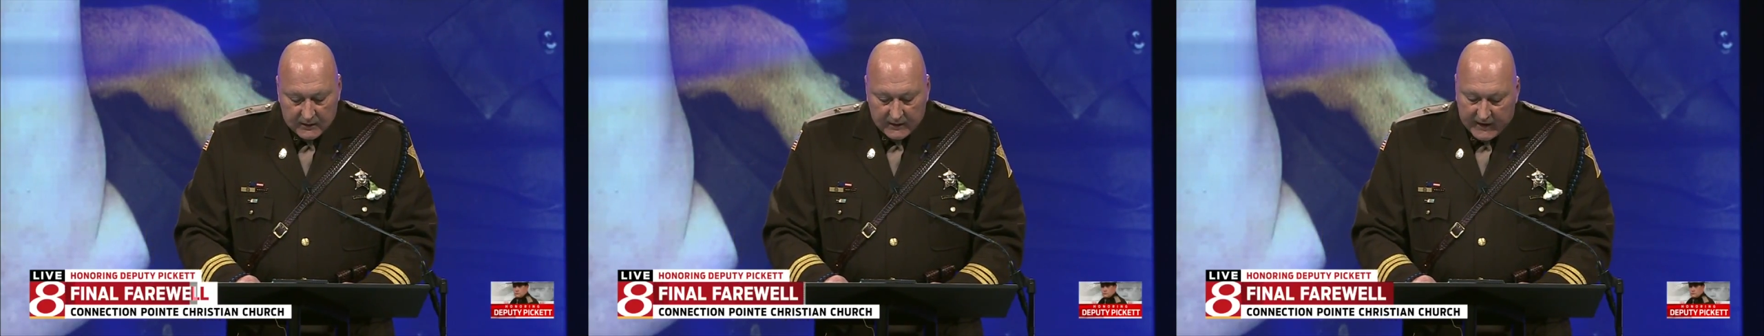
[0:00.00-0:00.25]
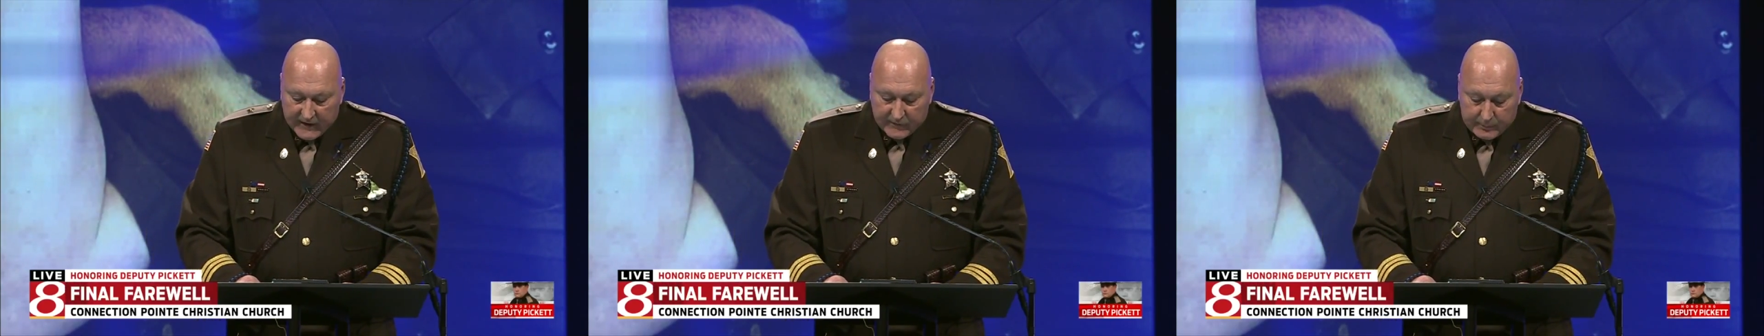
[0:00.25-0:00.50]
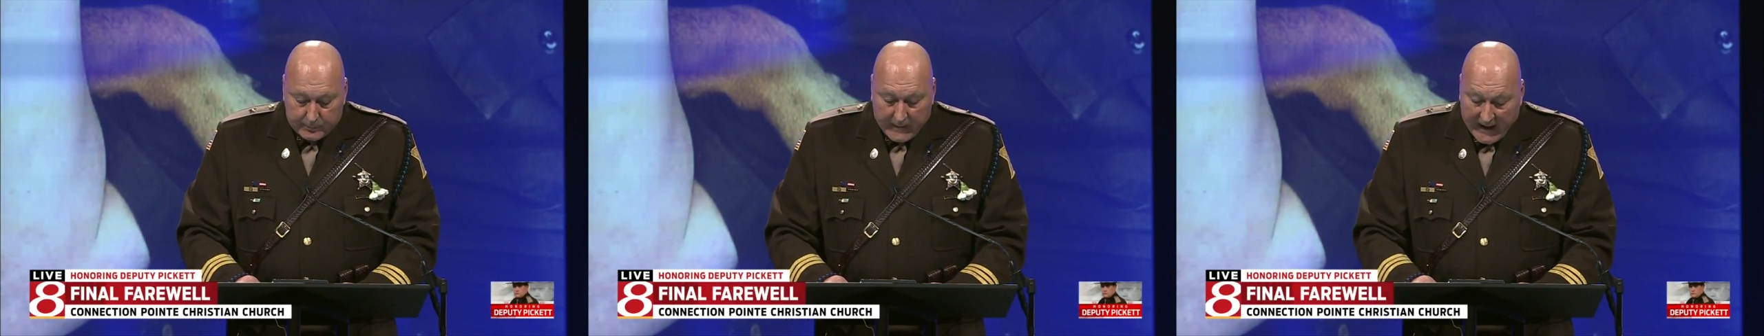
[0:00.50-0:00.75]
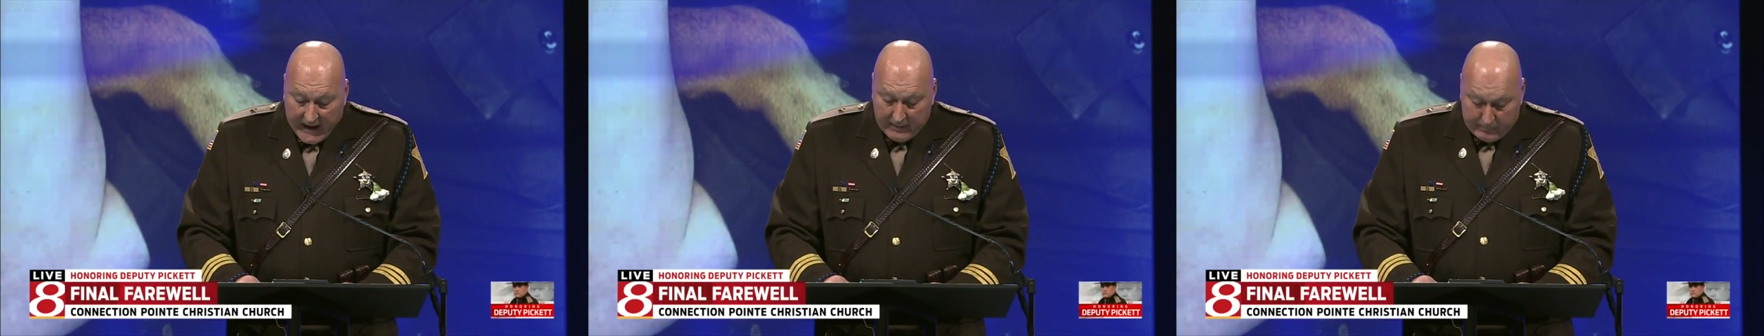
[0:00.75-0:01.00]
Let us
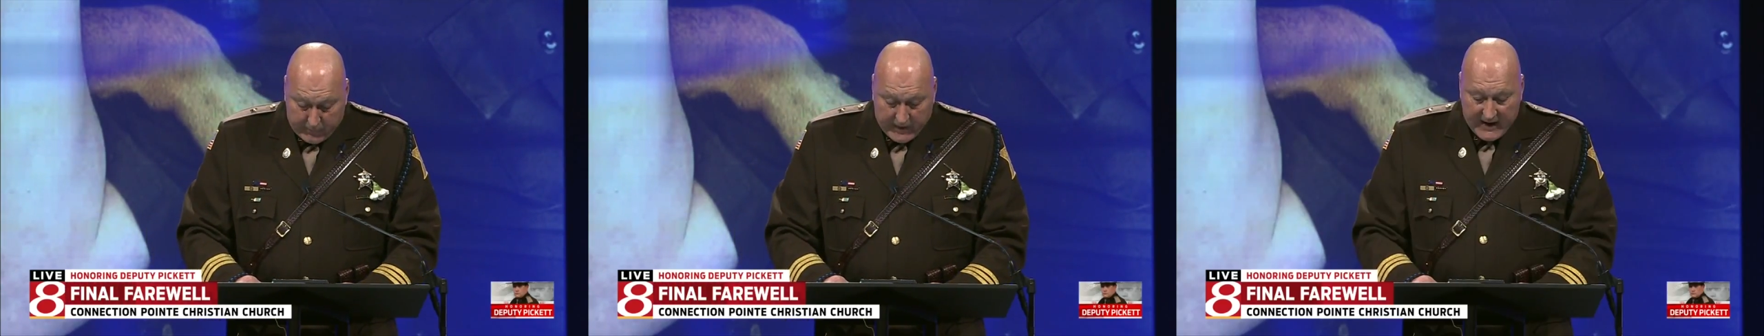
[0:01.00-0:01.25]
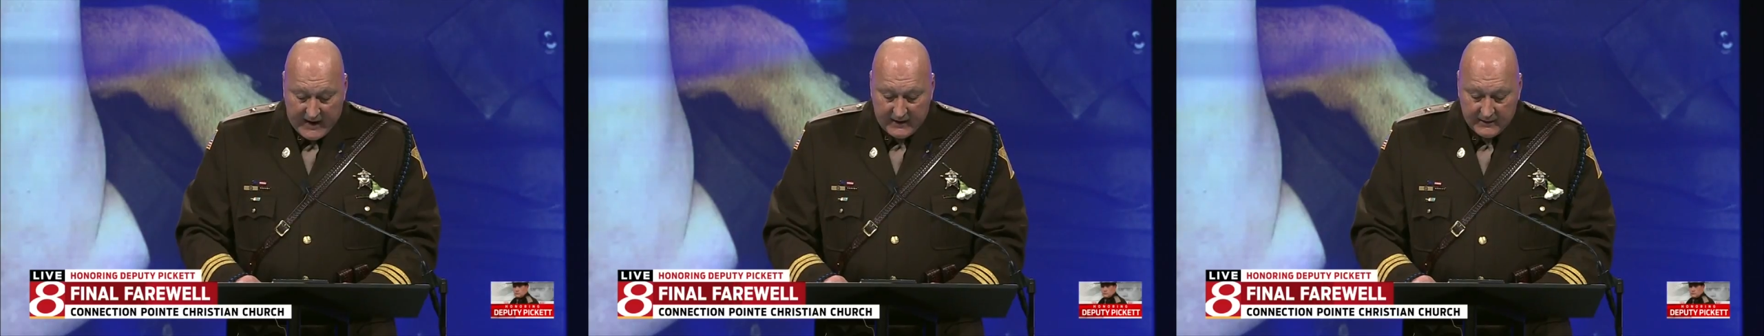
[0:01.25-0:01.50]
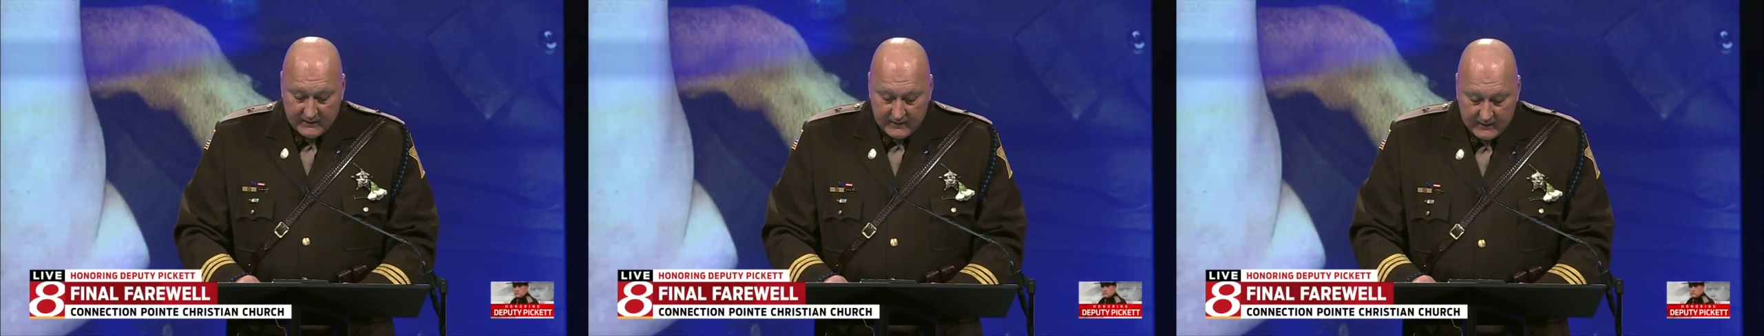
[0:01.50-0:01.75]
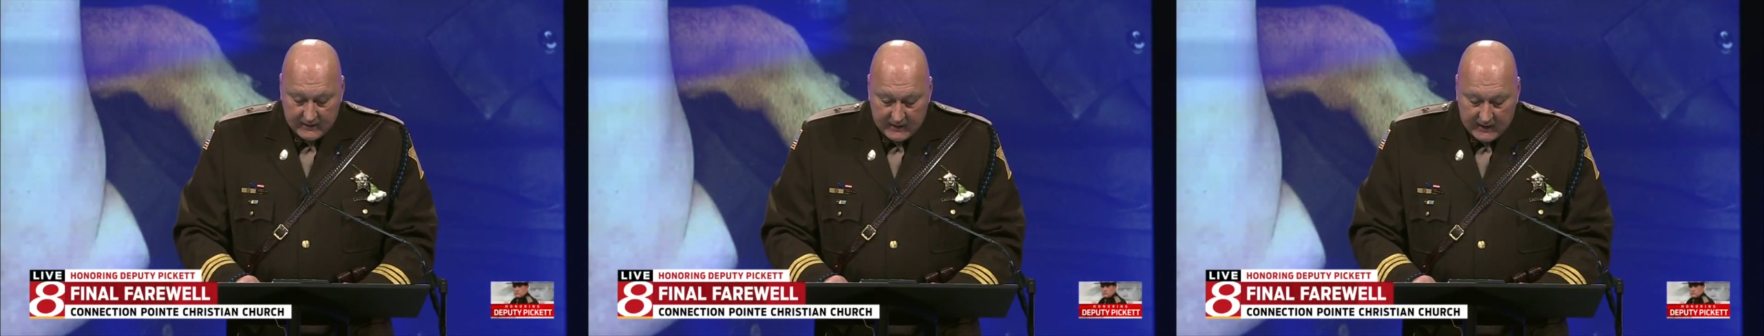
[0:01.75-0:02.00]
pay, pray
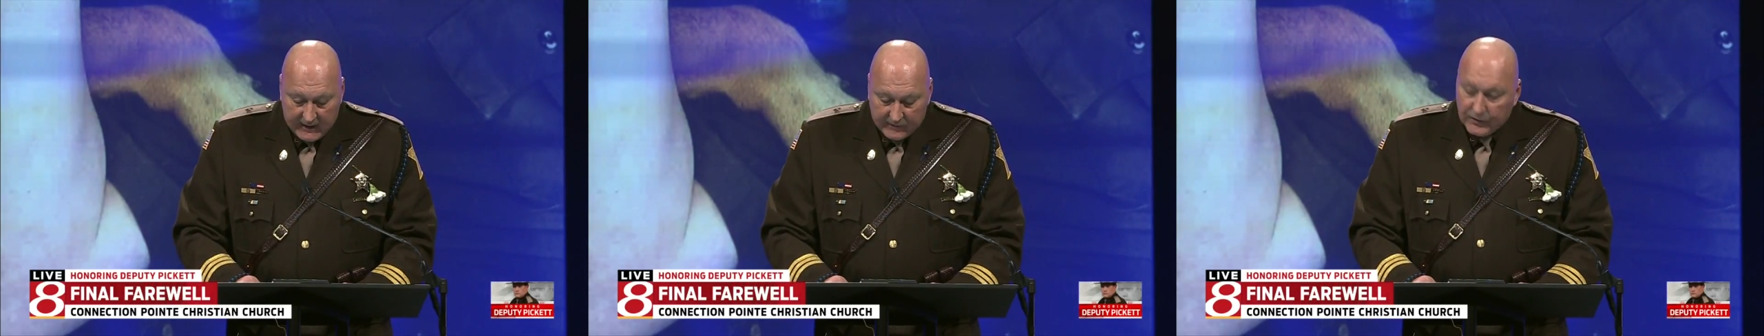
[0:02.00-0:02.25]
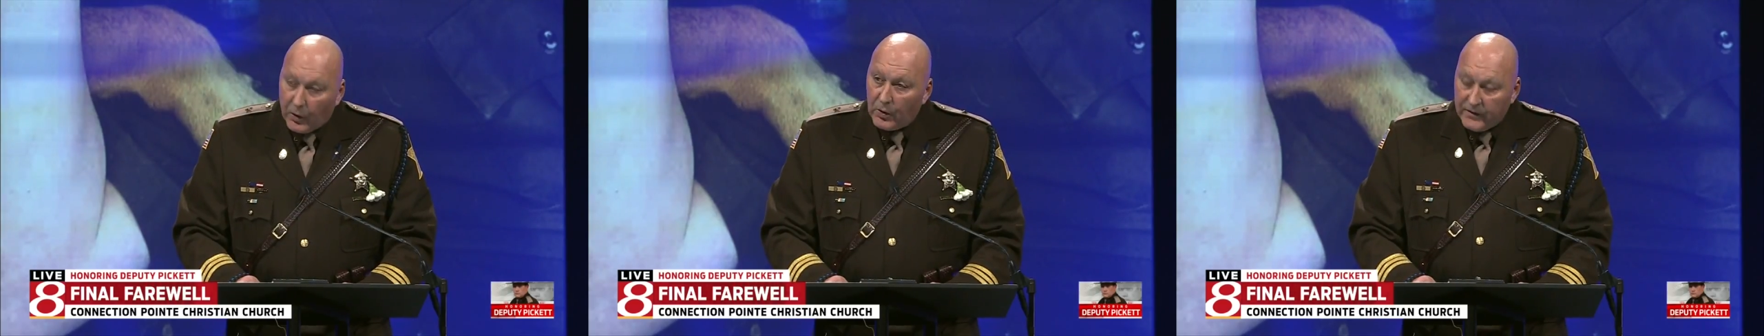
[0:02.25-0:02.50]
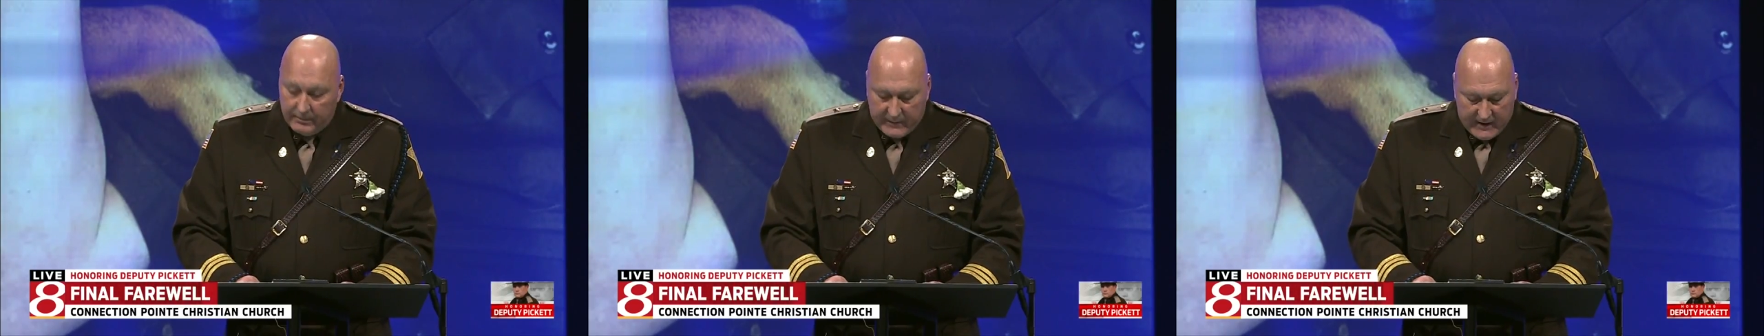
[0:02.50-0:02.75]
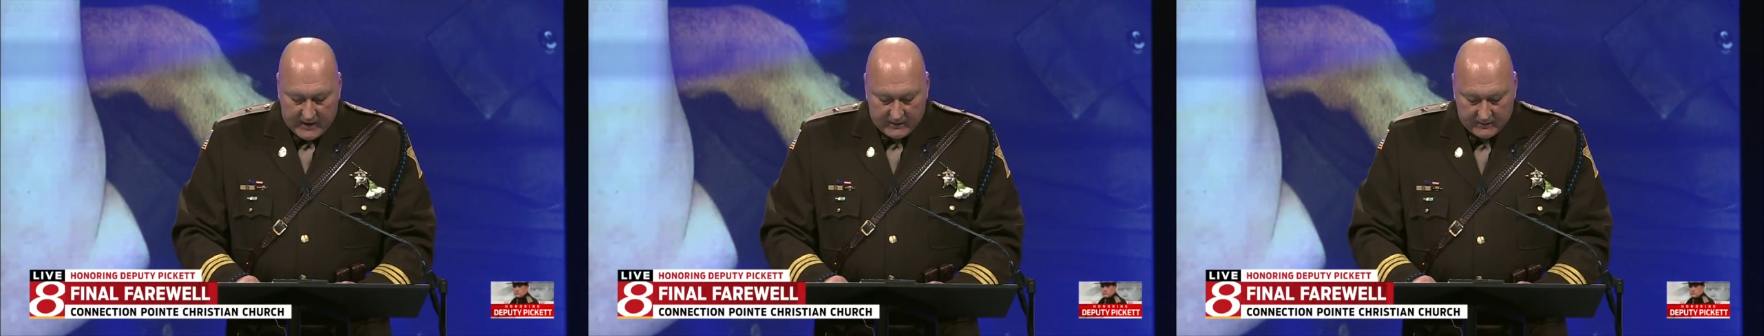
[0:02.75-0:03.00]
and toll the
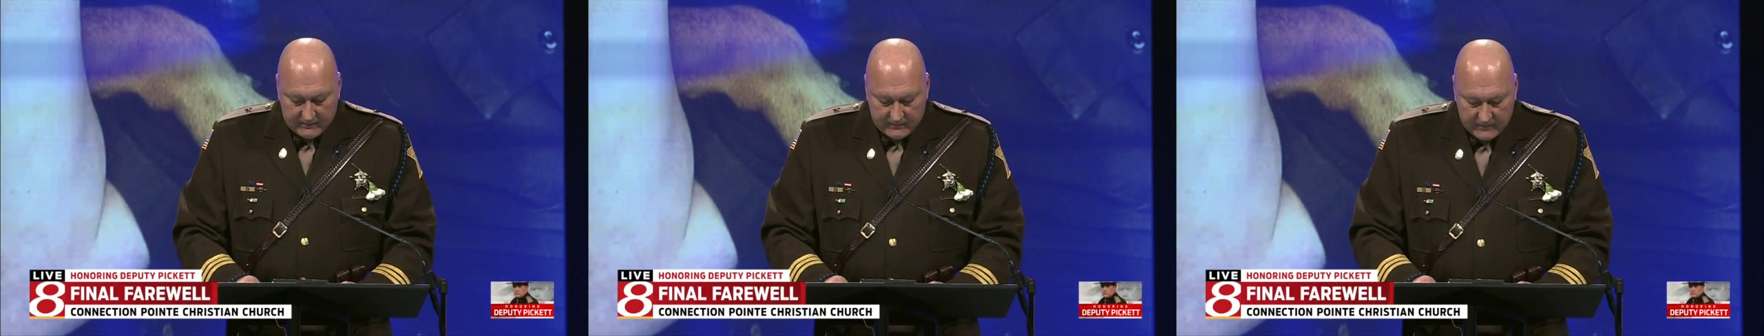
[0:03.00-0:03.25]
bell,